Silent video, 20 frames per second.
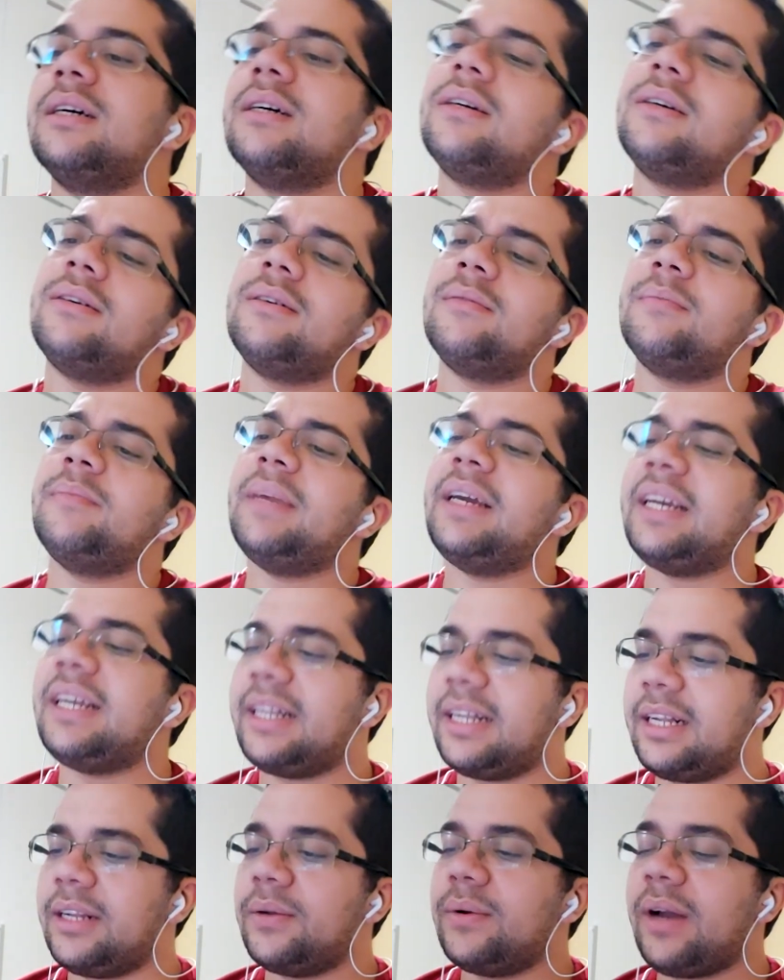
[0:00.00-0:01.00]
Oh,
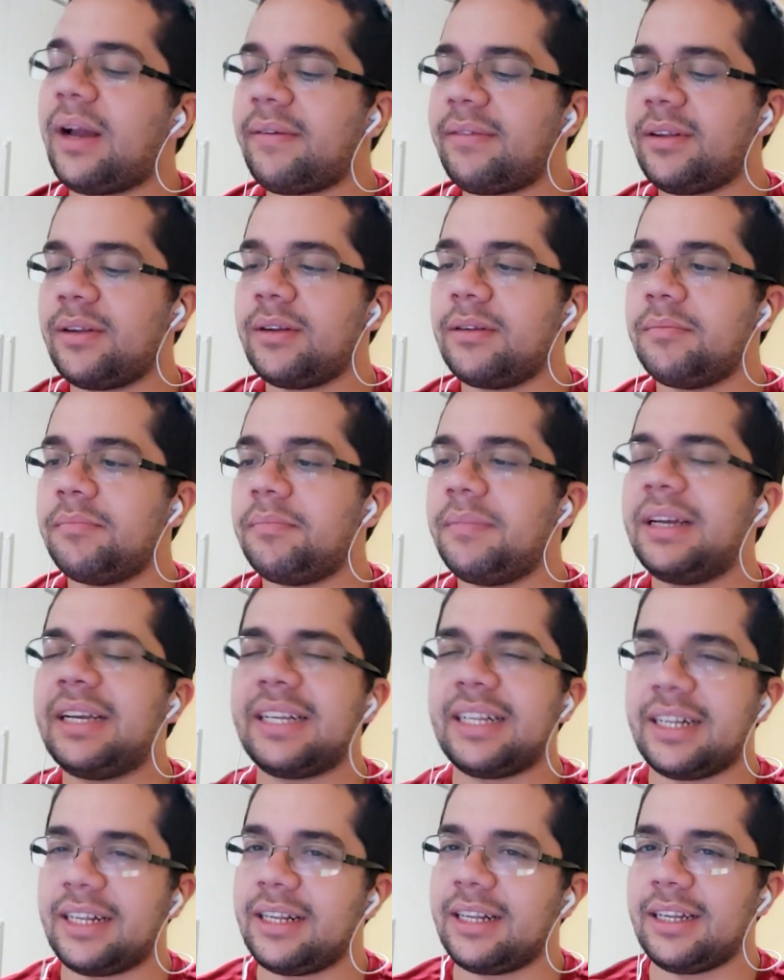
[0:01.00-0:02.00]
Benji, you have to...
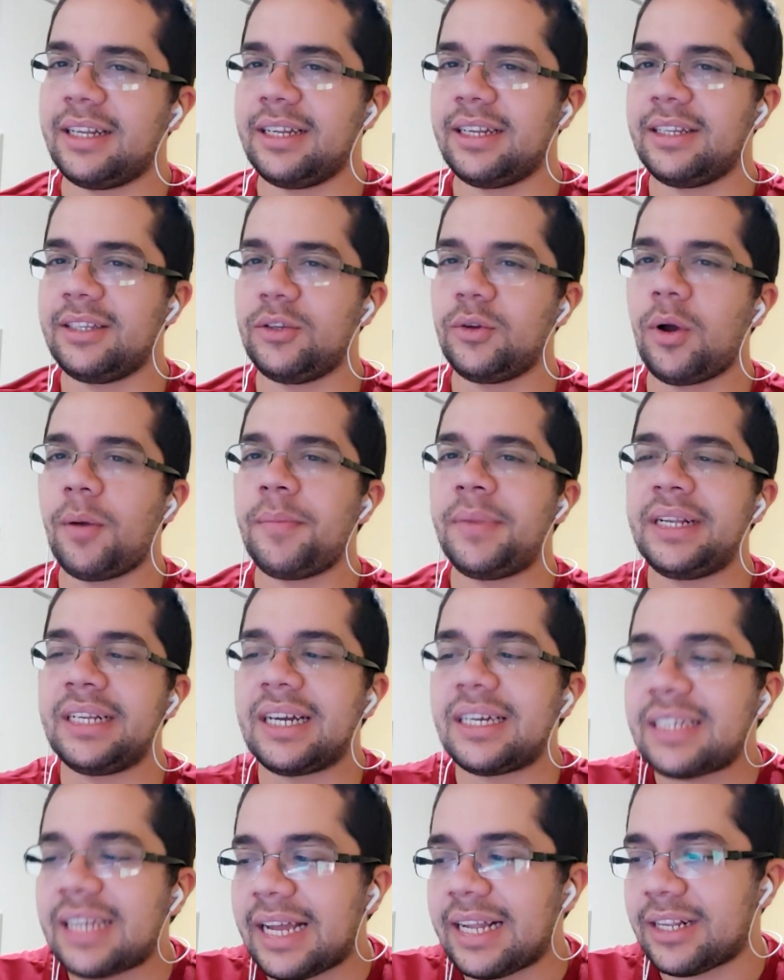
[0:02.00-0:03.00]
Benji, you are being
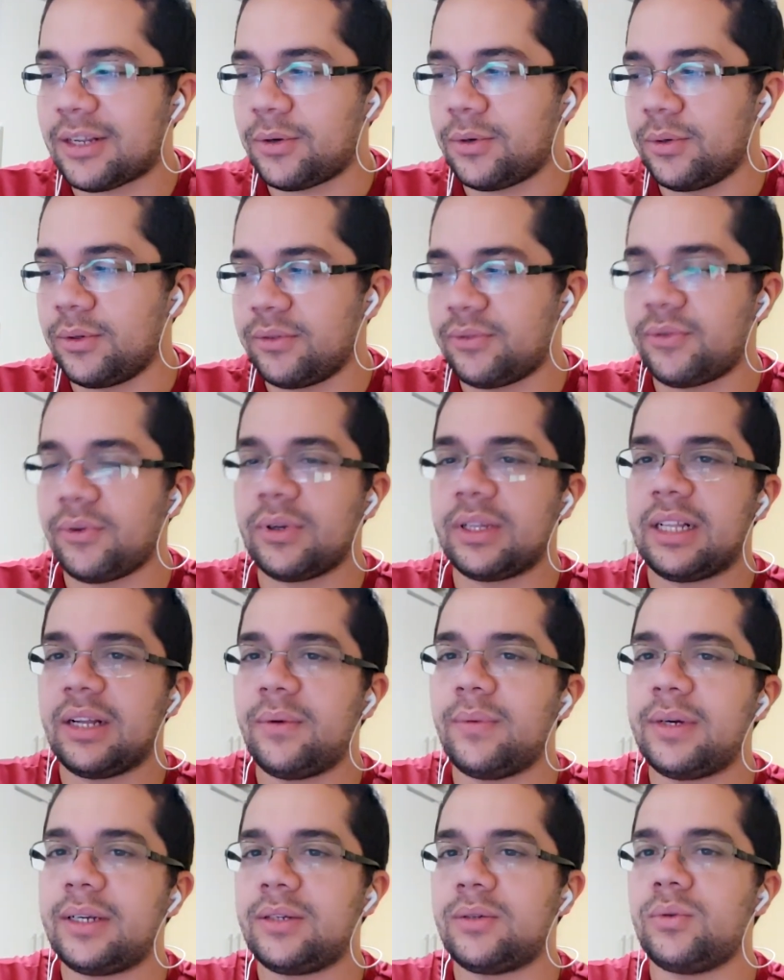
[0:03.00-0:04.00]
an asshole. For
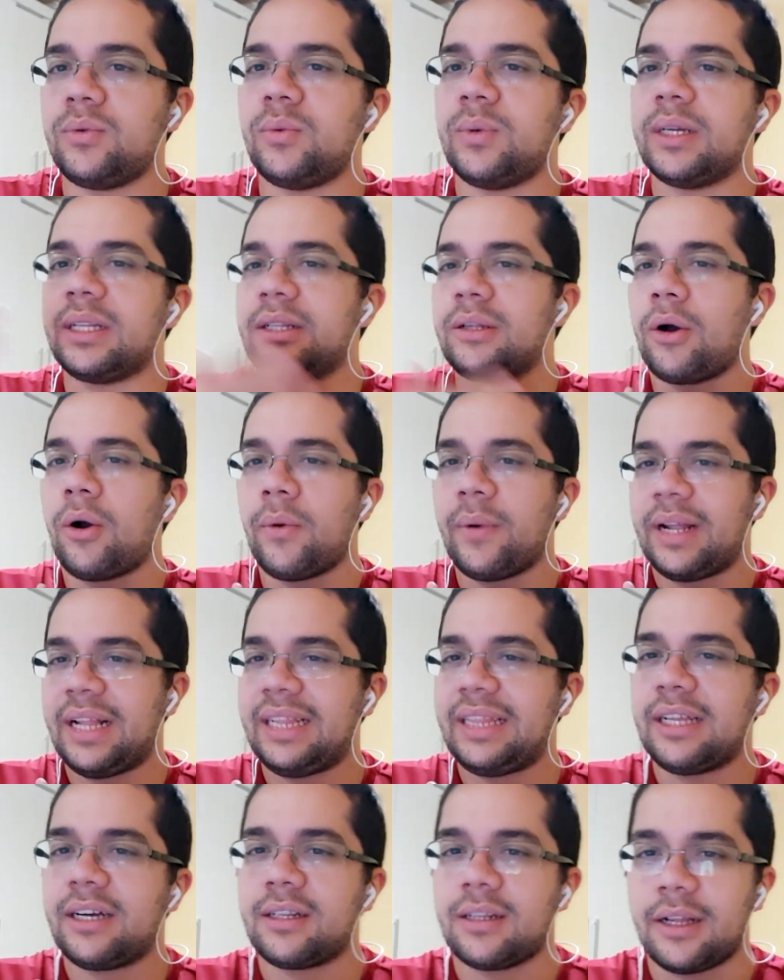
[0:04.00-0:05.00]
someone who was already
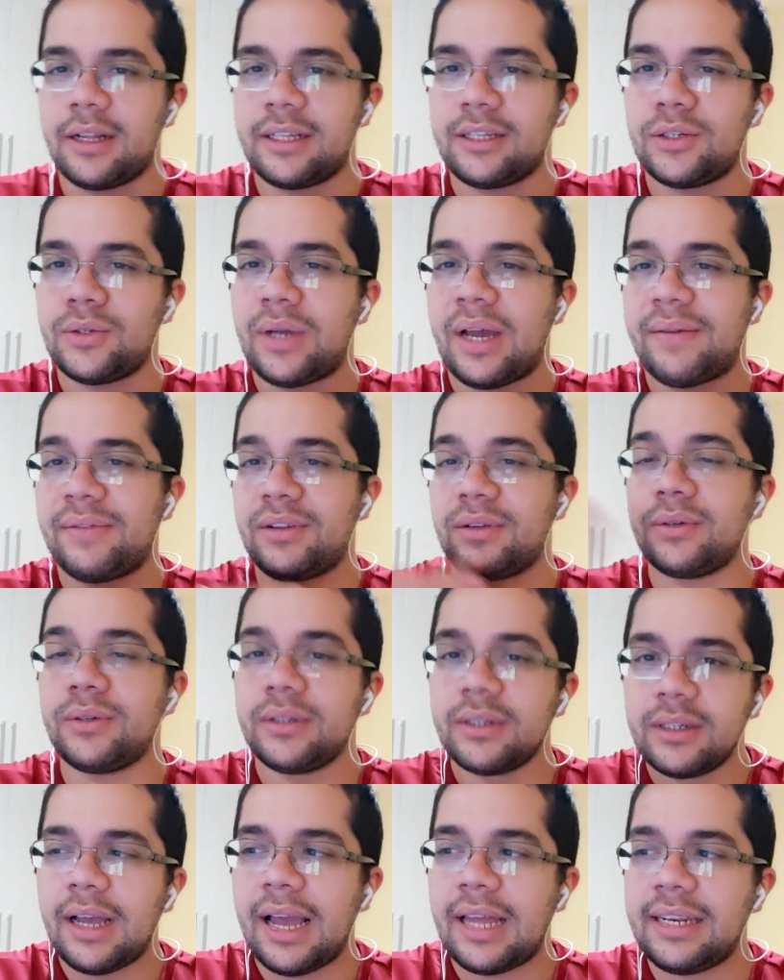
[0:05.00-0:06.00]
in the closet, you have to
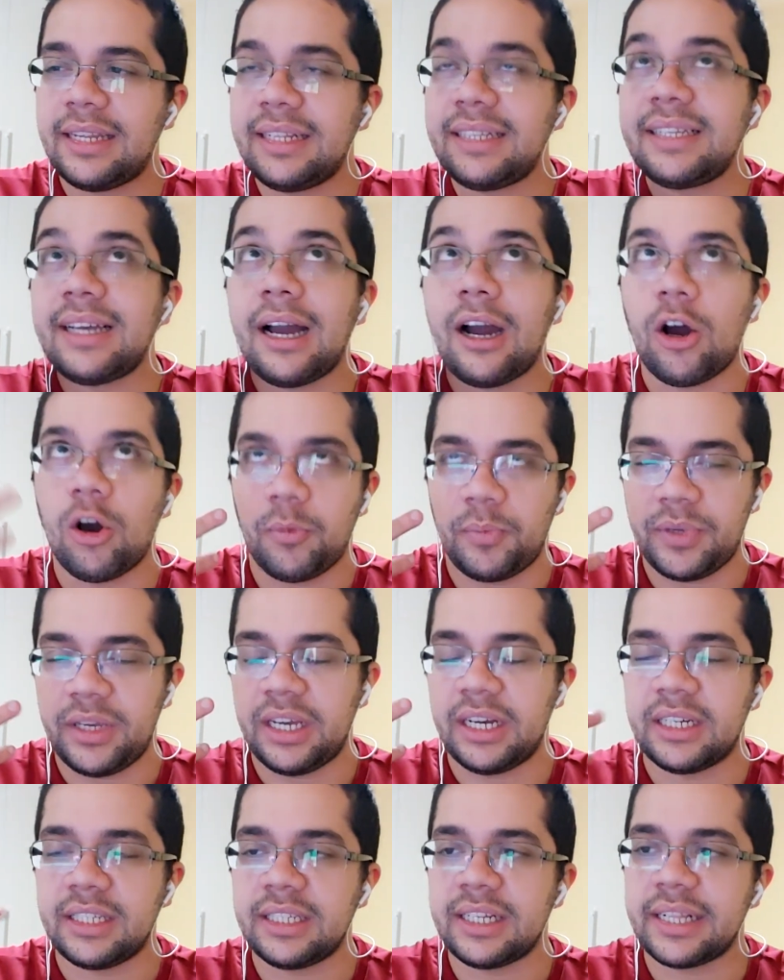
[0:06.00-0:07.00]
at least help
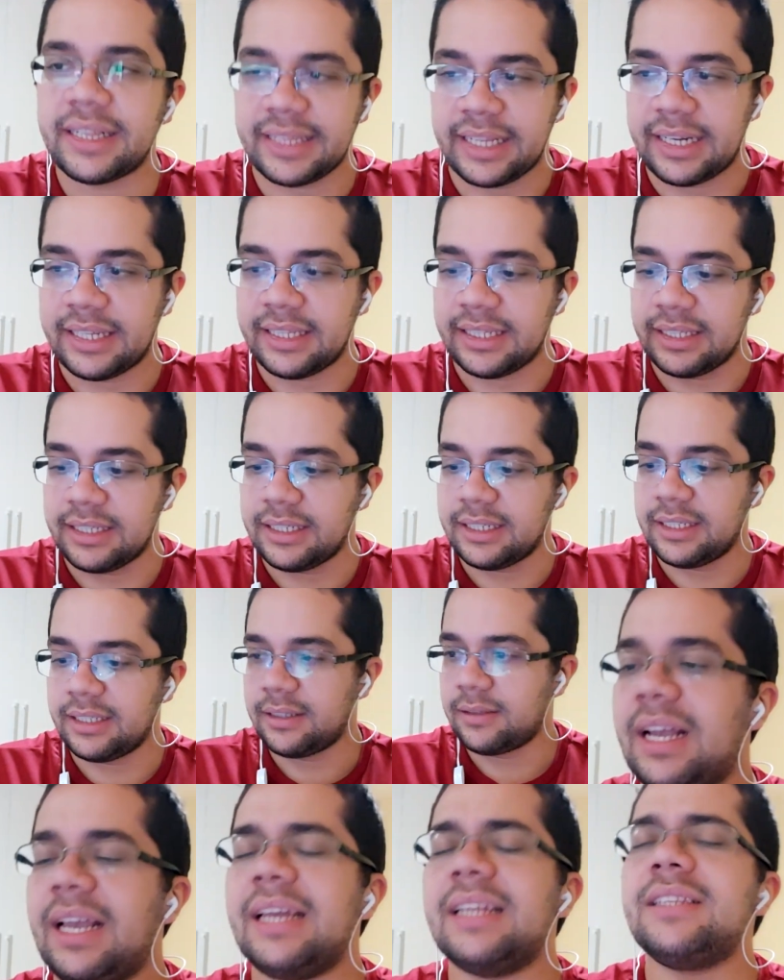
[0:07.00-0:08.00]
you understand it.
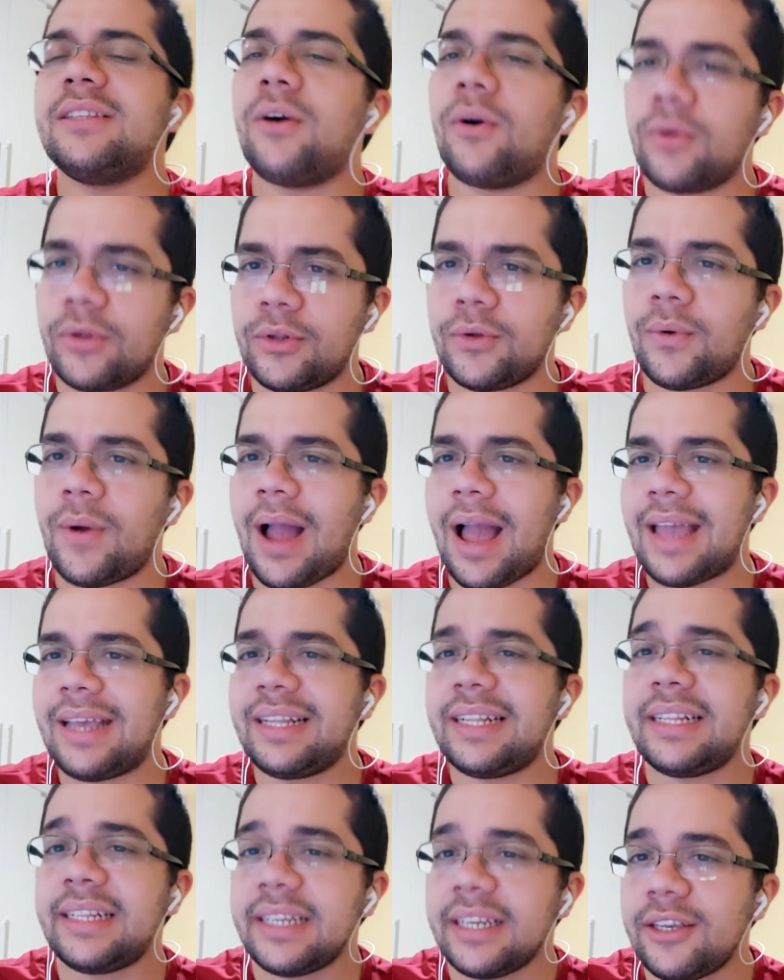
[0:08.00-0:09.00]
And also, I
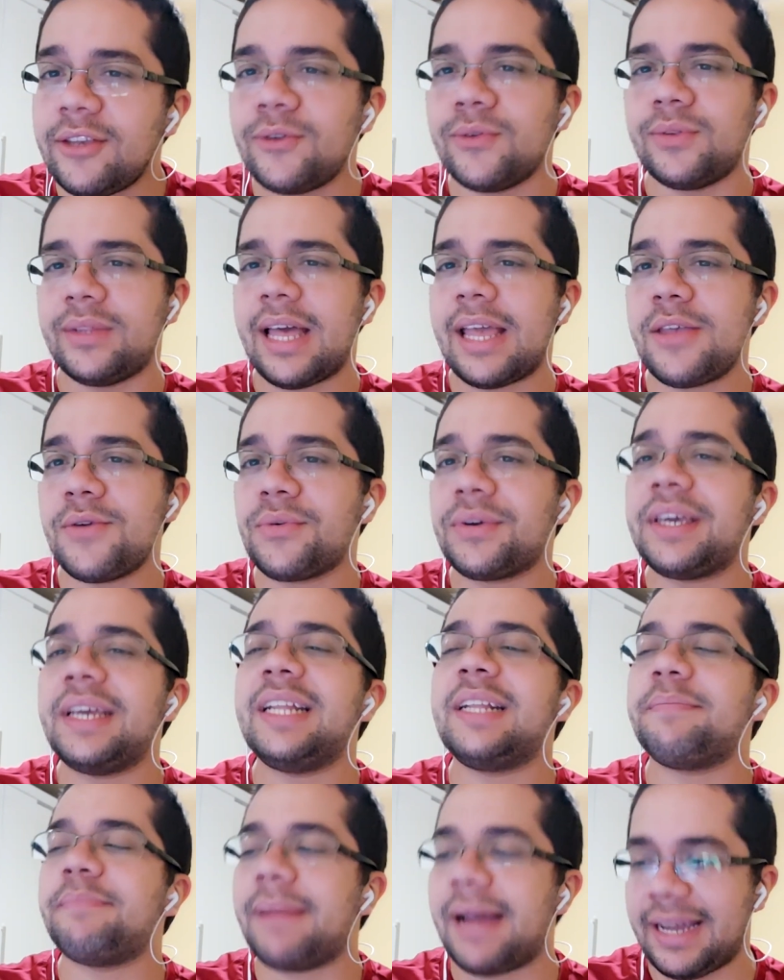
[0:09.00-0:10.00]
see you that you
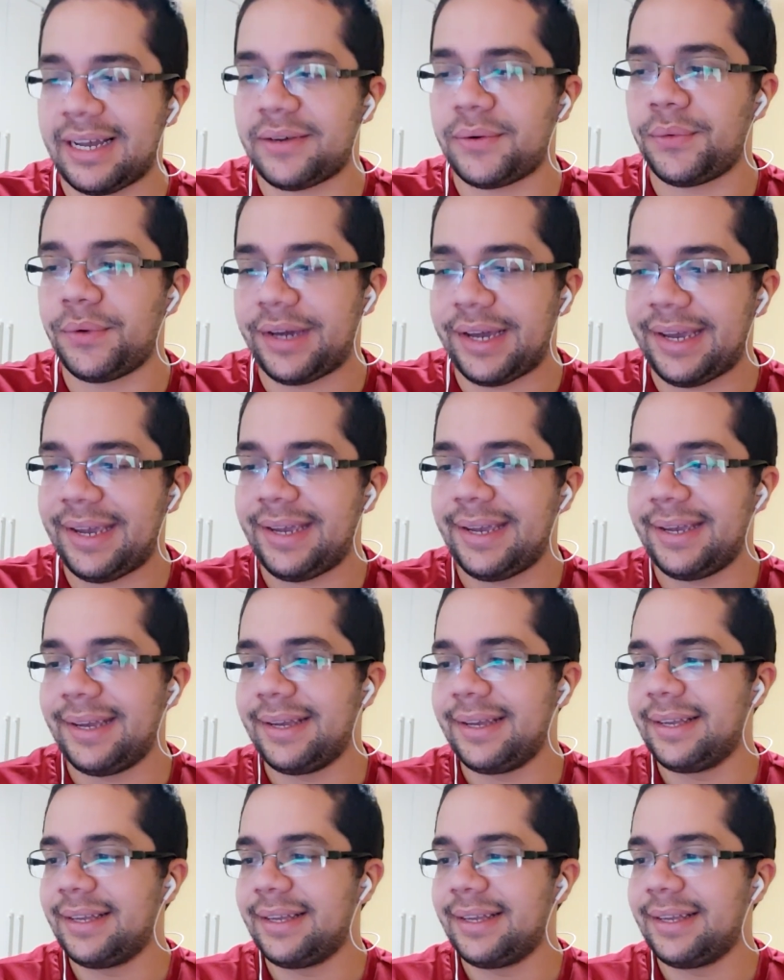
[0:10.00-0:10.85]
kiss back, okay?